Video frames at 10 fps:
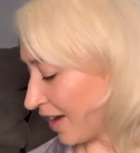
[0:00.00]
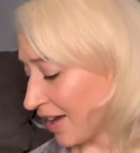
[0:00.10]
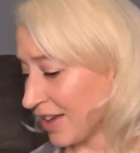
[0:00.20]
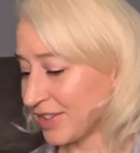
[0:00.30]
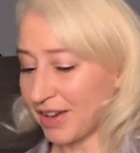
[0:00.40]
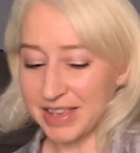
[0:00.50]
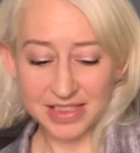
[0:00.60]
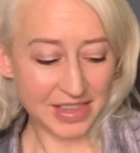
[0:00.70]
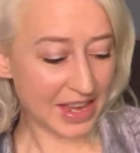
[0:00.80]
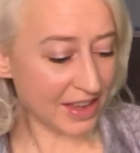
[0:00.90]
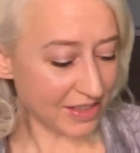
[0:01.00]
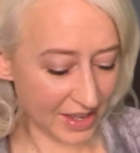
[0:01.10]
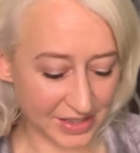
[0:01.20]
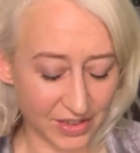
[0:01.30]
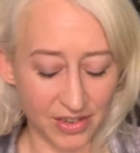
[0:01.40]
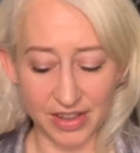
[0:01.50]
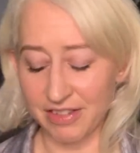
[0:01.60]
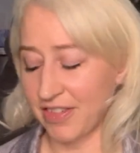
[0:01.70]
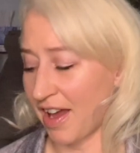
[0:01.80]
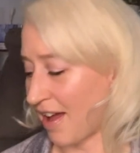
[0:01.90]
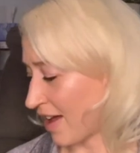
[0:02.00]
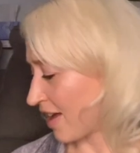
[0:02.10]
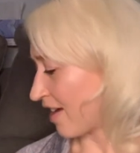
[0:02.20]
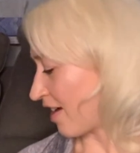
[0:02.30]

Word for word: So I think that's all I've got.